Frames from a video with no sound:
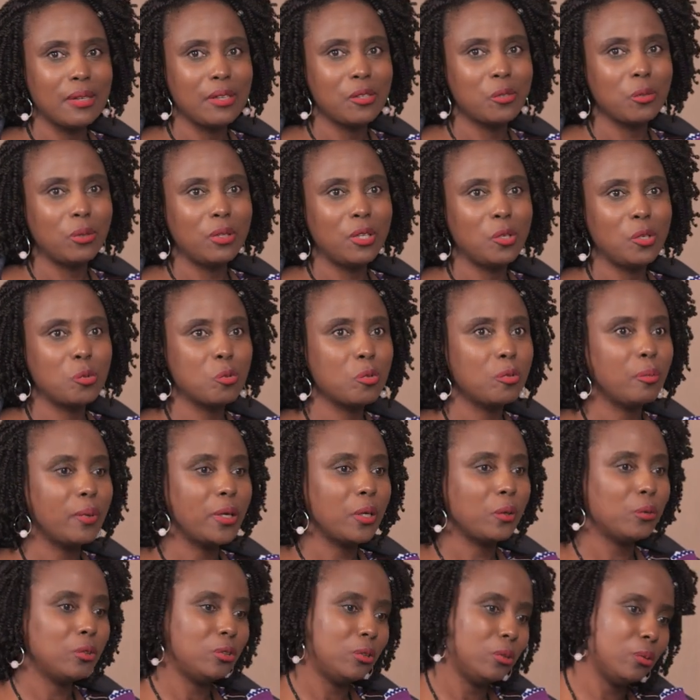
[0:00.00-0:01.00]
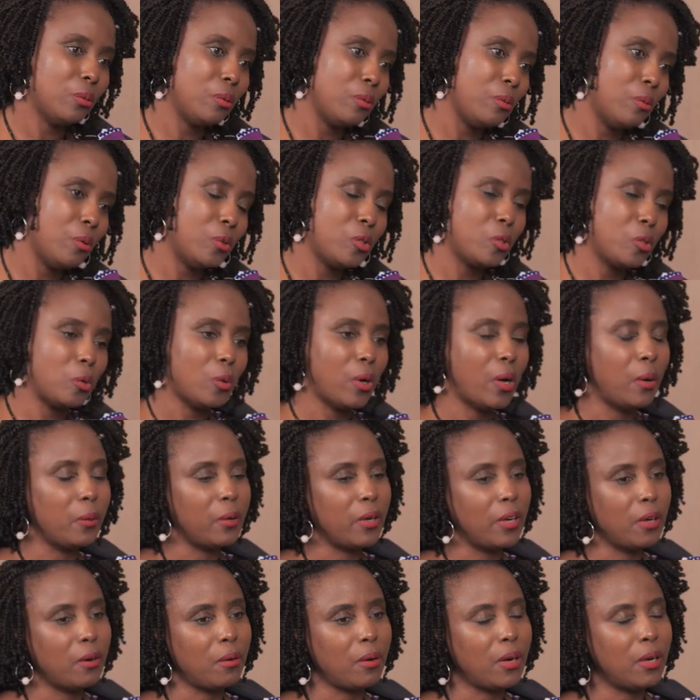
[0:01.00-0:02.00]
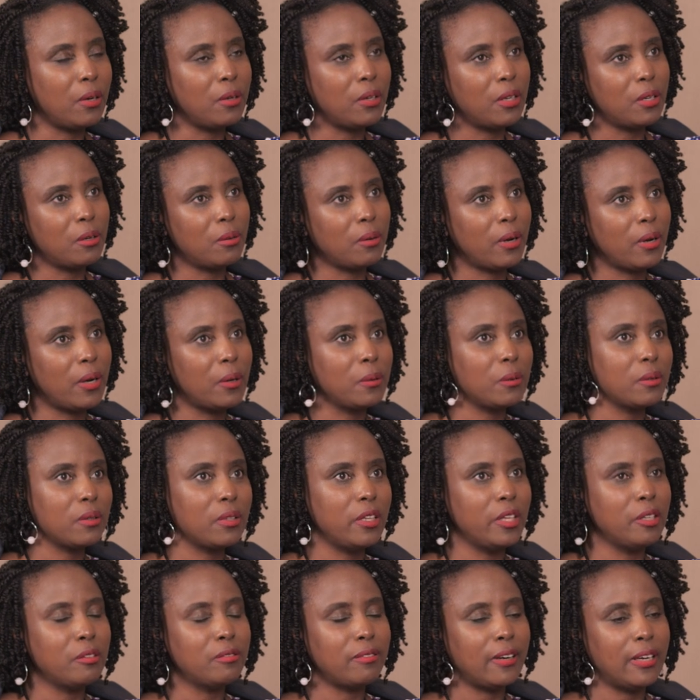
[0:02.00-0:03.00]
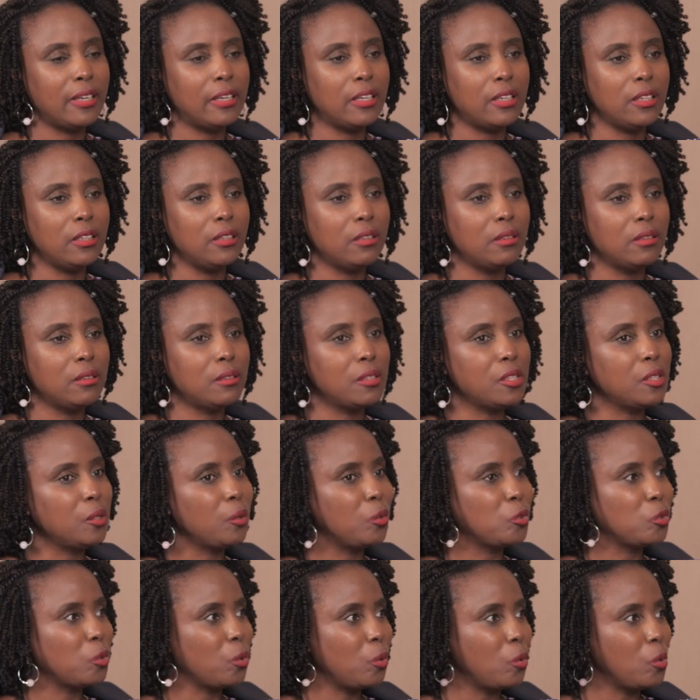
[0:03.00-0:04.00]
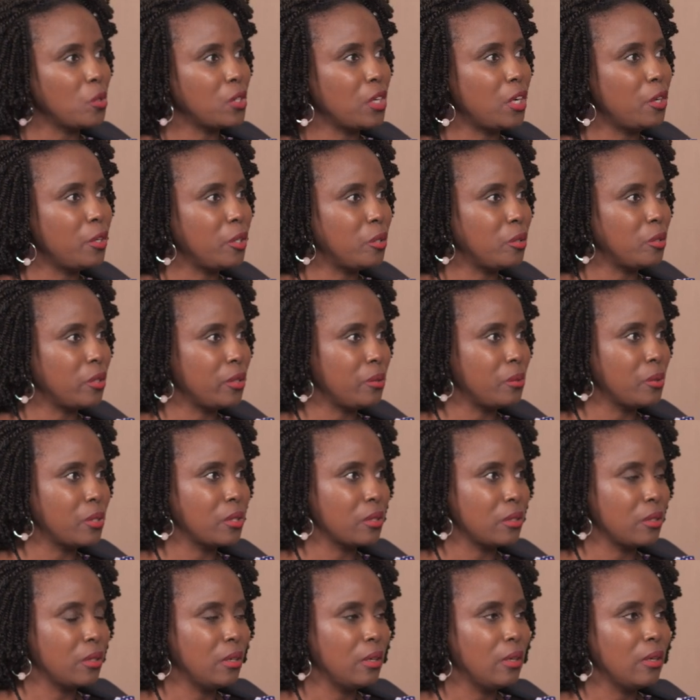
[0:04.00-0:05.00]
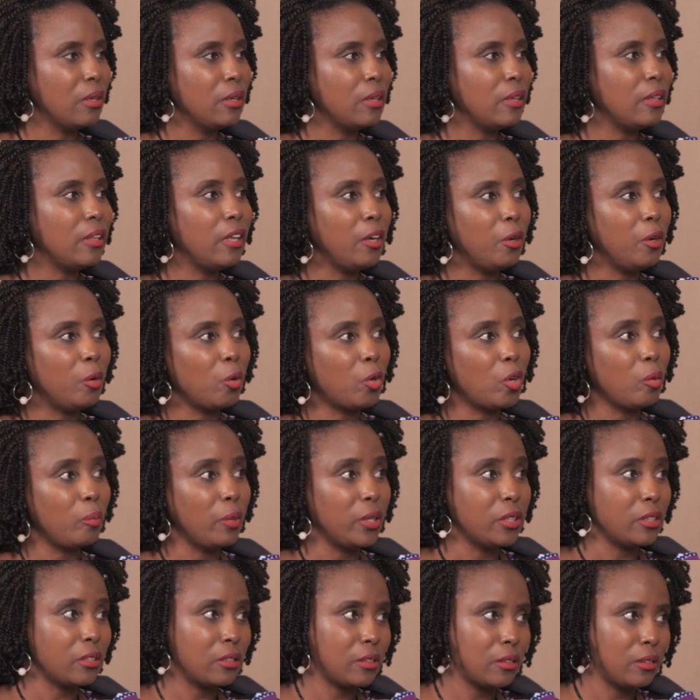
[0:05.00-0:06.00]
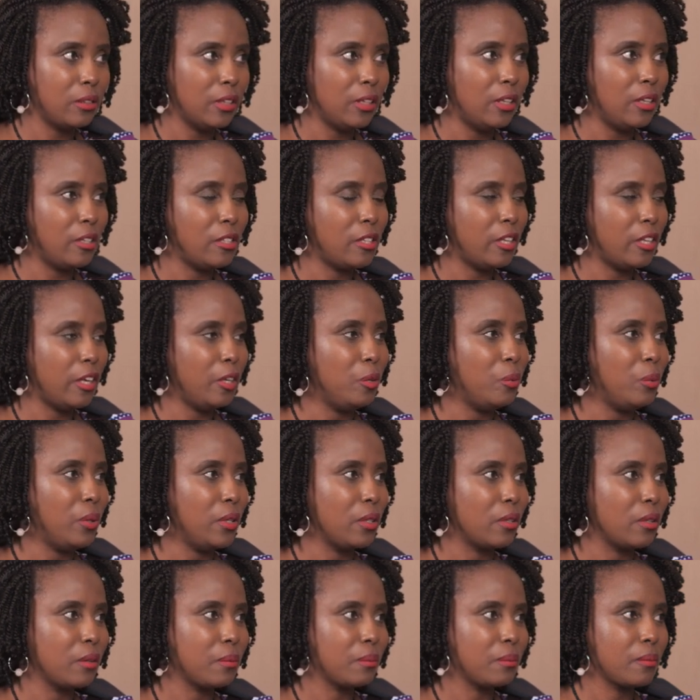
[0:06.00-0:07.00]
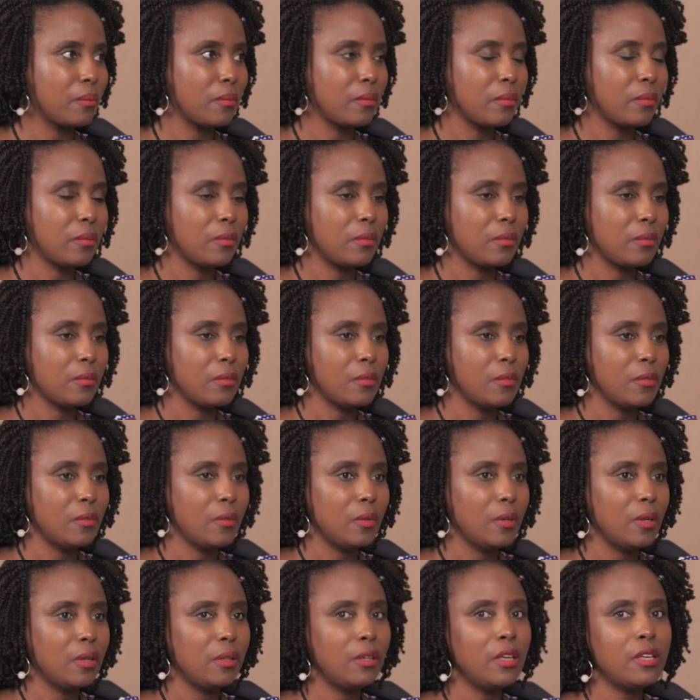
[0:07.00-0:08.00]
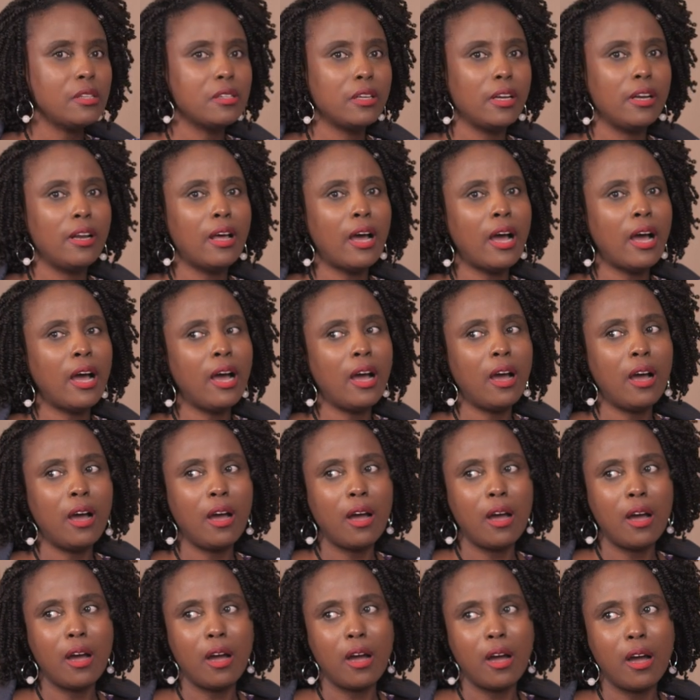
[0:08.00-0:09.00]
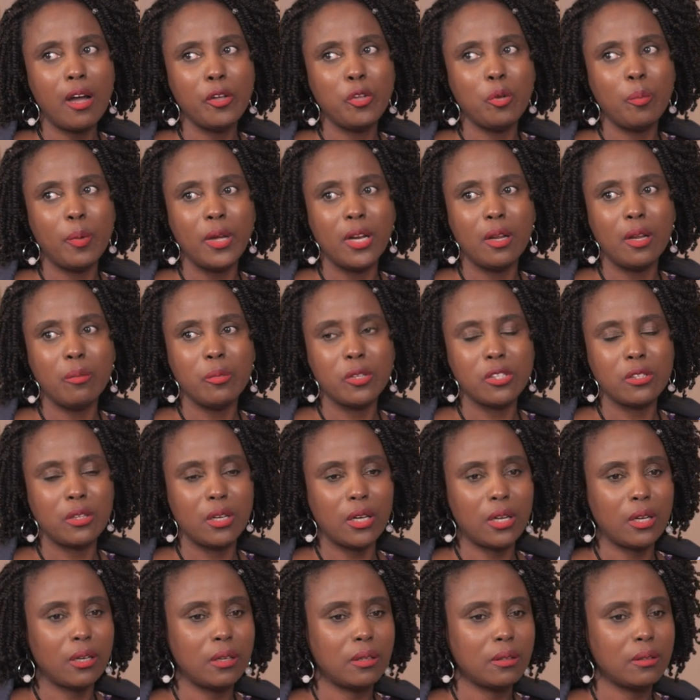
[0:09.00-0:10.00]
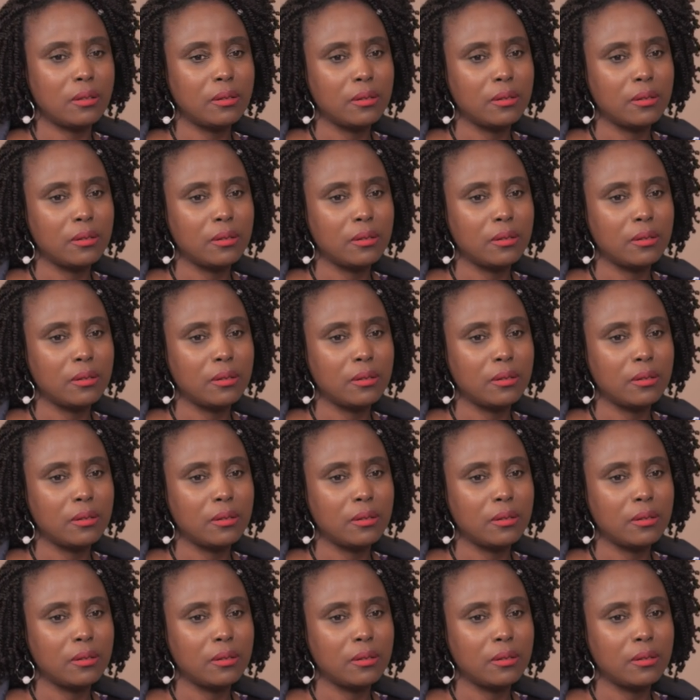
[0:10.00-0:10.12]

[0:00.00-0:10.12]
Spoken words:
So this woman also goes round and round and round. Then finally, she also goes and retrieves the documents that they stayed with. They said, you made a mistake.